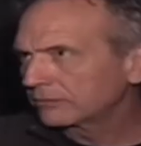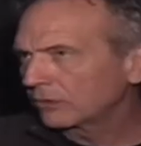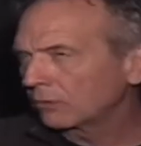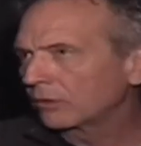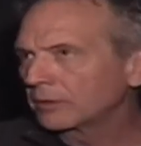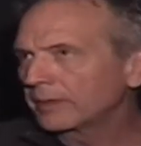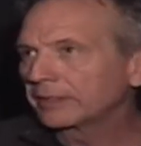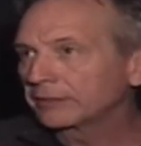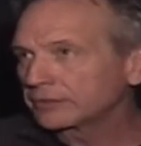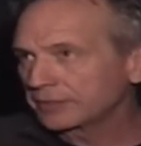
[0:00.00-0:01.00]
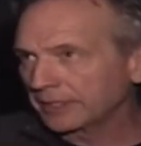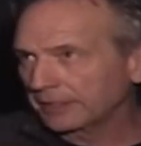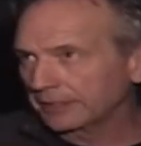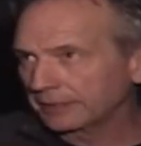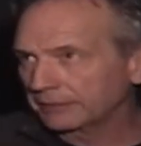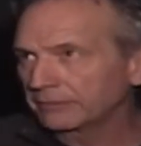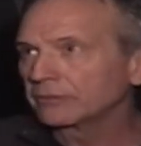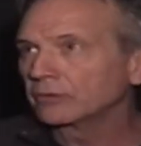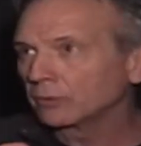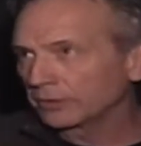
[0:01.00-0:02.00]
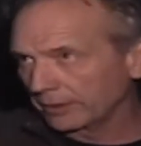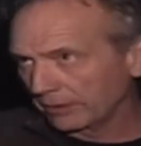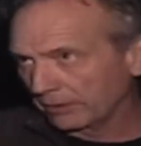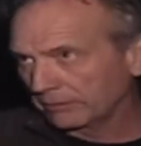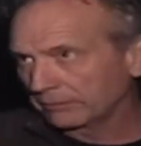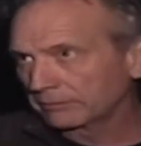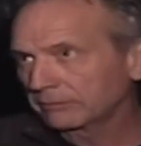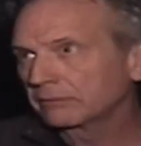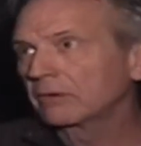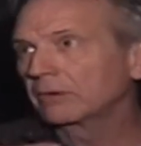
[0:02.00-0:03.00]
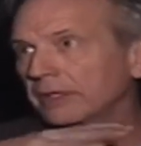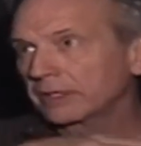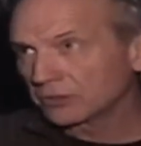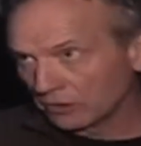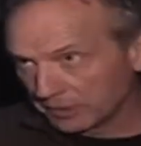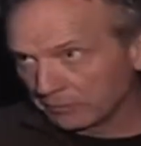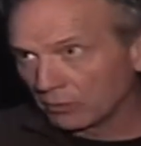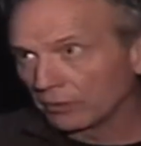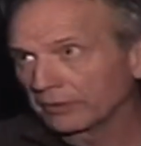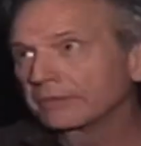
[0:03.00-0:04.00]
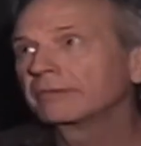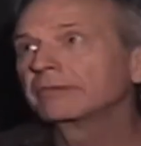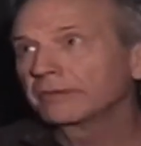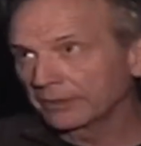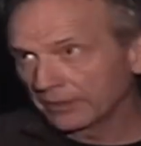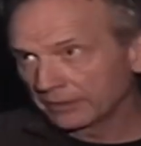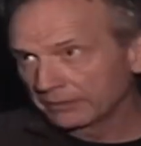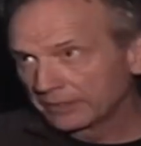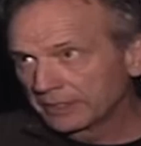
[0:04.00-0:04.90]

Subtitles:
Don't worry about understanding it. You were there. Okay, it's on board, you know.